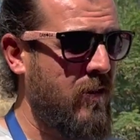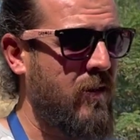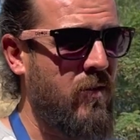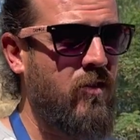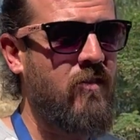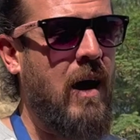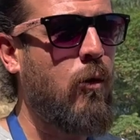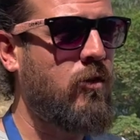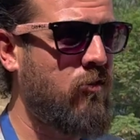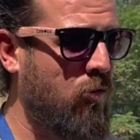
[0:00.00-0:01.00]
This is how
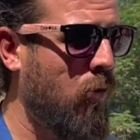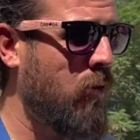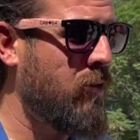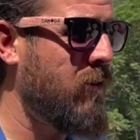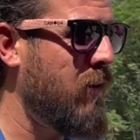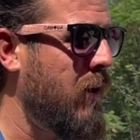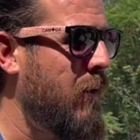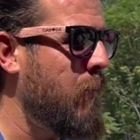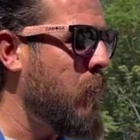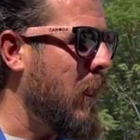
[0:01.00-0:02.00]
it is called.
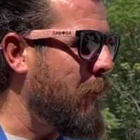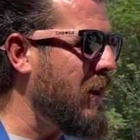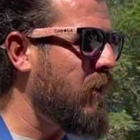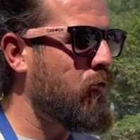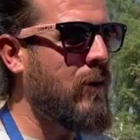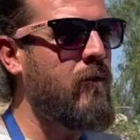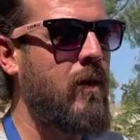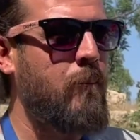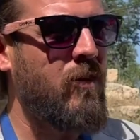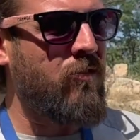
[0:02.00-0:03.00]
I mean, it's one of the
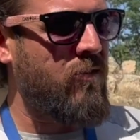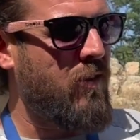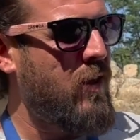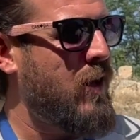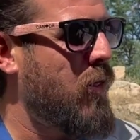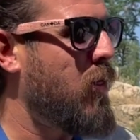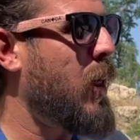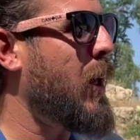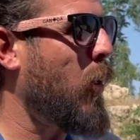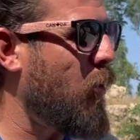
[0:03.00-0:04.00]
best
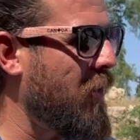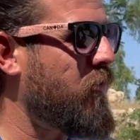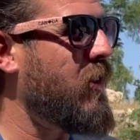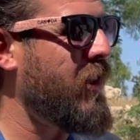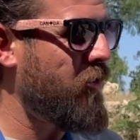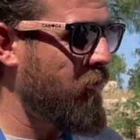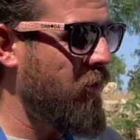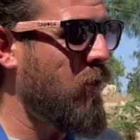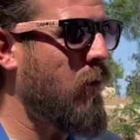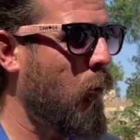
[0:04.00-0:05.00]
3 Roman cities
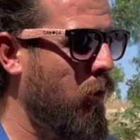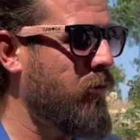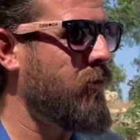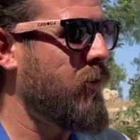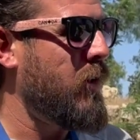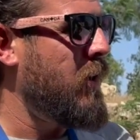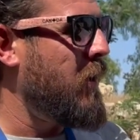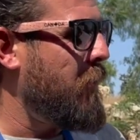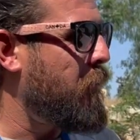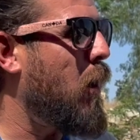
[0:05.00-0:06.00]
in the world.
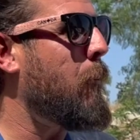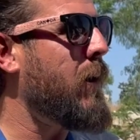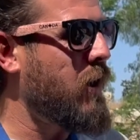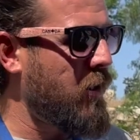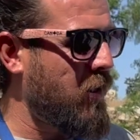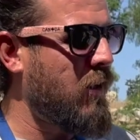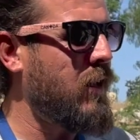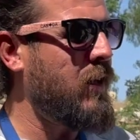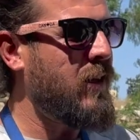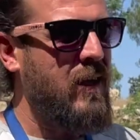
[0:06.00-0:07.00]
Pompeii in
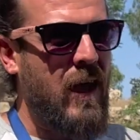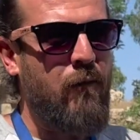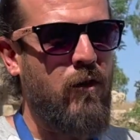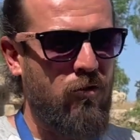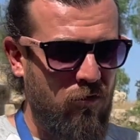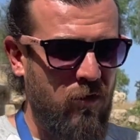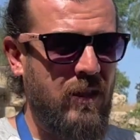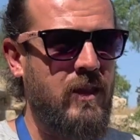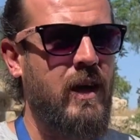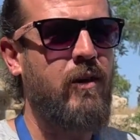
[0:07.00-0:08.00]
Italy, Ephesus in
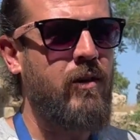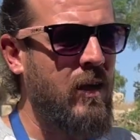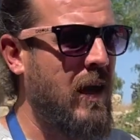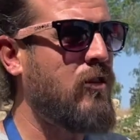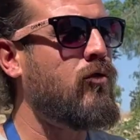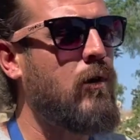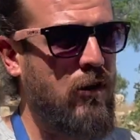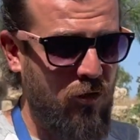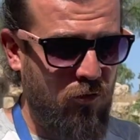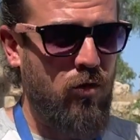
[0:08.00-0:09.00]
Turkey, and
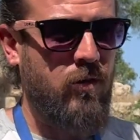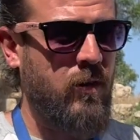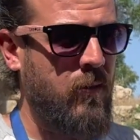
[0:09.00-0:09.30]
Jerash in Jordan.